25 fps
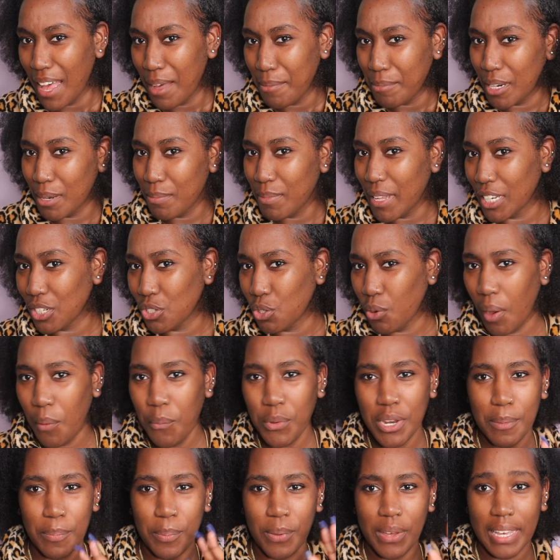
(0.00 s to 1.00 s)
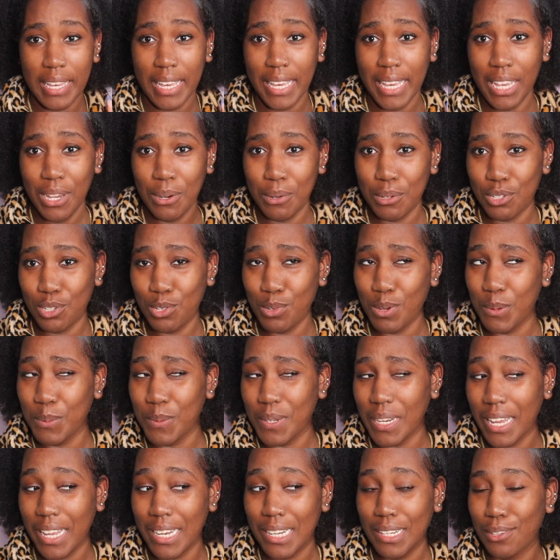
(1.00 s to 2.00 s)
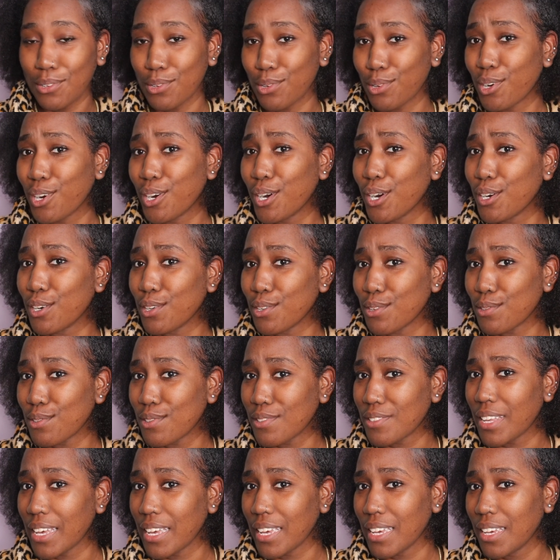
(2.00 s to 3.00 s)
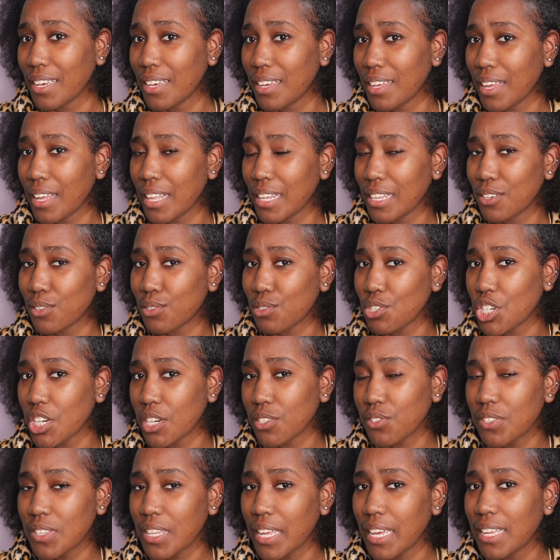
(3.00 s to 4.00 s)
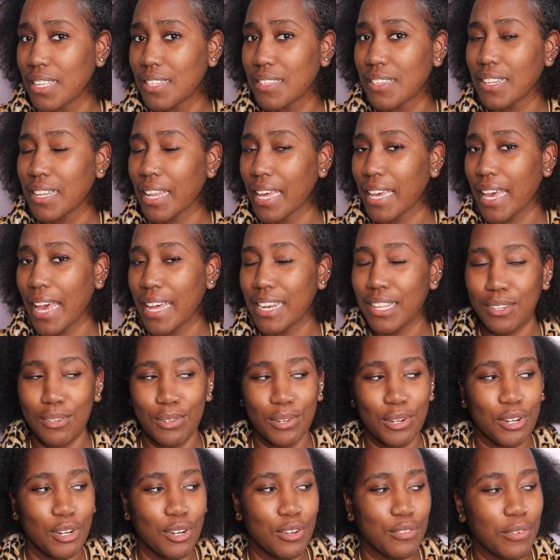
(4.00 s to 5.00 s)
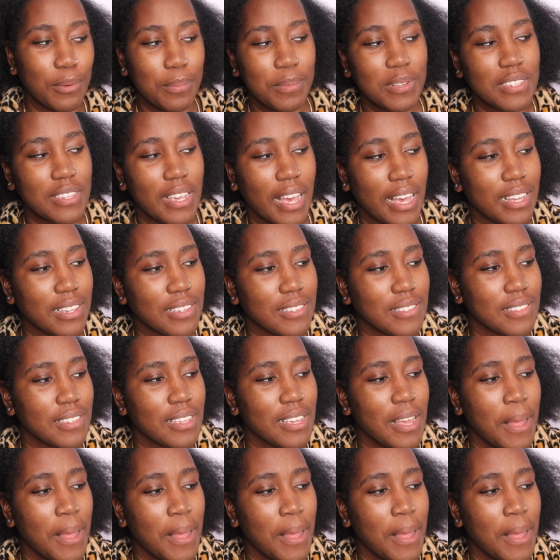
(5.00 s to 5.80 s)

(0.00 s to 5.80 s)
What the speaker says: But I'm like, do I want to put heat, or do I want to add a little curls, like a little gel to the end to like add a little curl for pizzazz?